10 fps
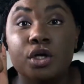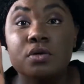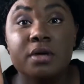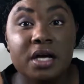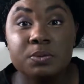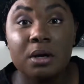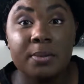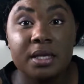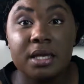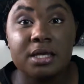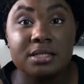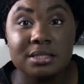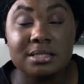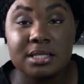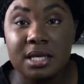You guys probably
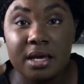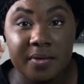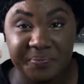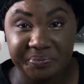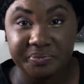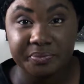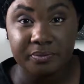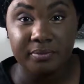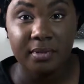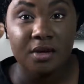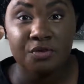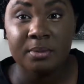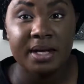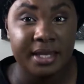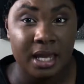can't see it
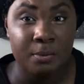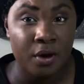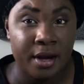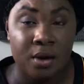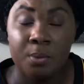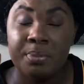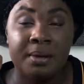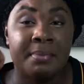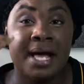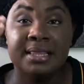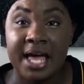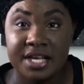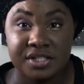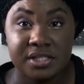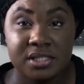from my camera angle, but my
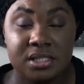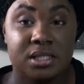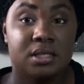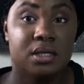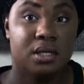lashes,